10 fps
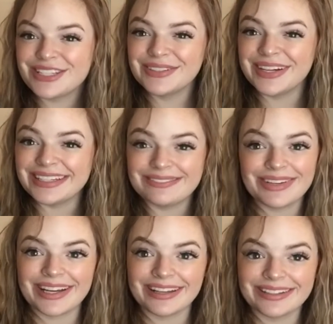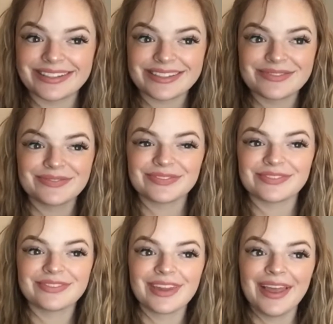do it because
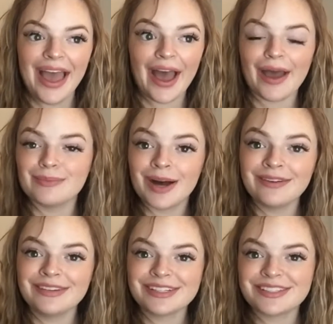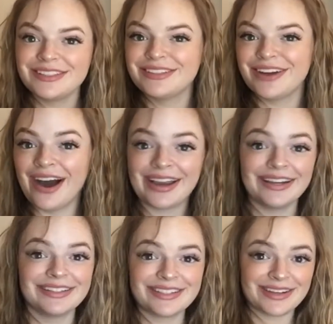I'm obviously not
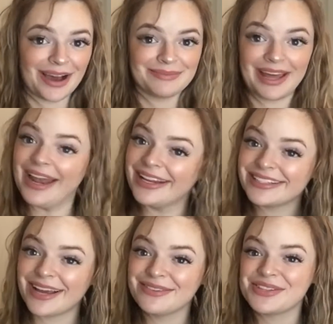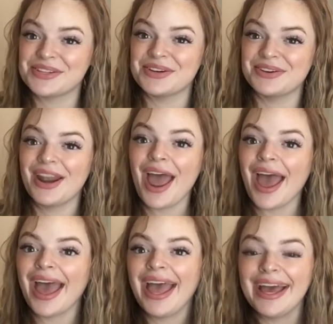gonna stop anytime soon.
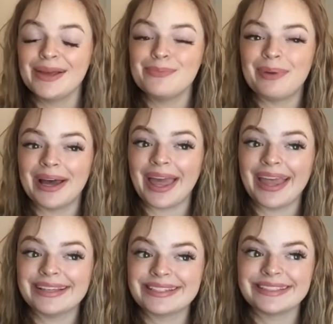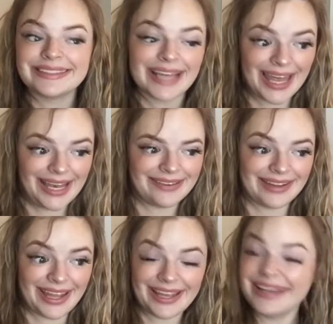But
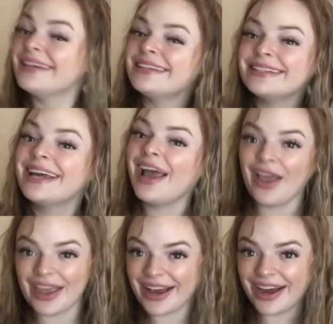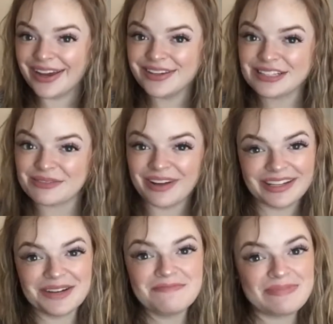anyway, hey guys,
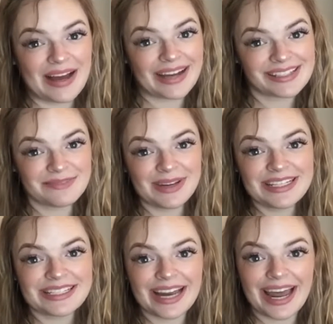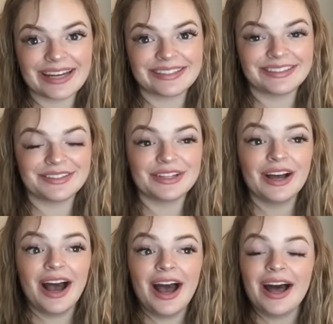welcome back to my channel.
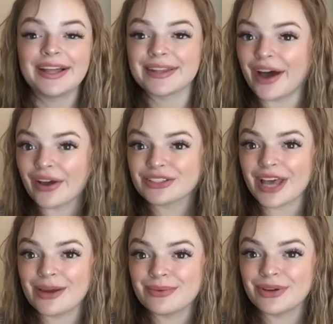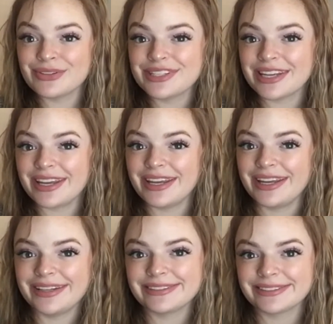Long time no
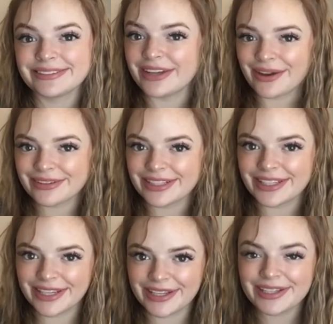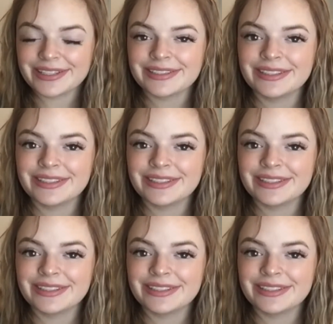see, not really.